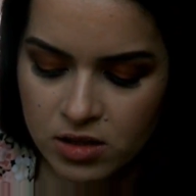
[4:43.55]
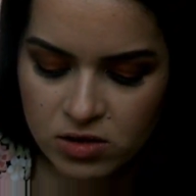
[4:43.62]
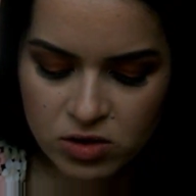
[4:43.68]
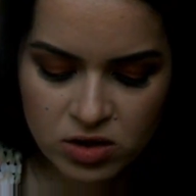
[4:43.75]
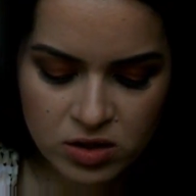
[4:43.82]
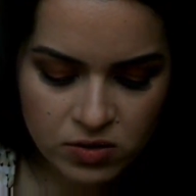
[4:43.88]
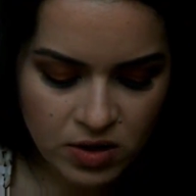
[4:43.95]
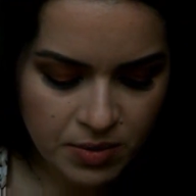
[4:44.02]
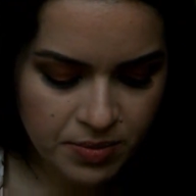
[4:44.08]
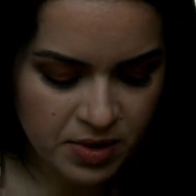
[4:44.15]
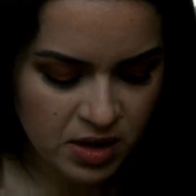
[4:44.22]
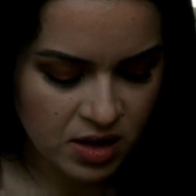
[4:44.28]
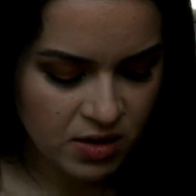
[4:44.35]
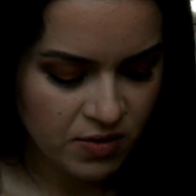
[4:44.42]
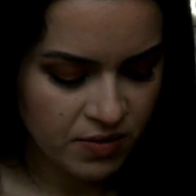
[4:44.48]
Just rub
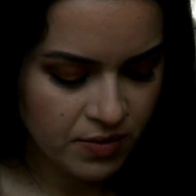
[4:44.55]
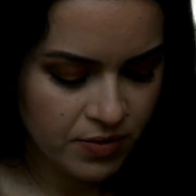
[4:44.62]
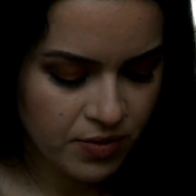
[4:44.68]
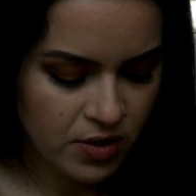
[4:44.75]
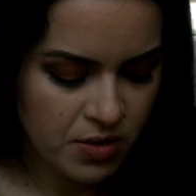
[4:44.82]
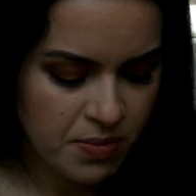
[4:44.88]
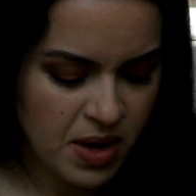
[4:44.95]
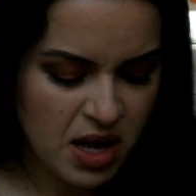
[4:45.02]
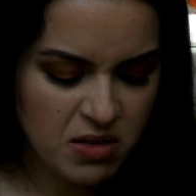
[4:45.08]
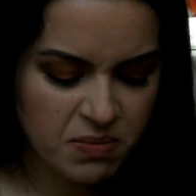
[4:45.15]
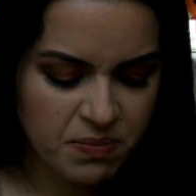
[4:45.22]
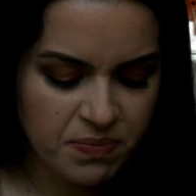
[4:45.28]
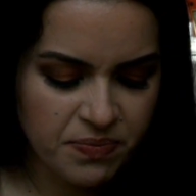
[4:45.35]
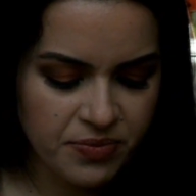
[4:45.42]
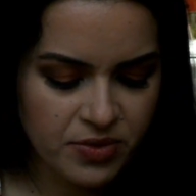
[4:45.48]
it in for about
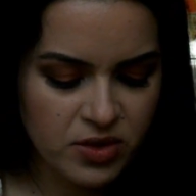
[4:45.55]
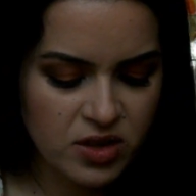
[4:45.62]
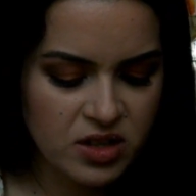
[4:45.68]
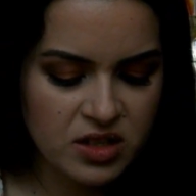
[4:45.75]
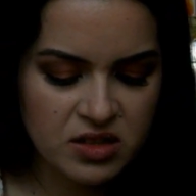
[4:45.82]
30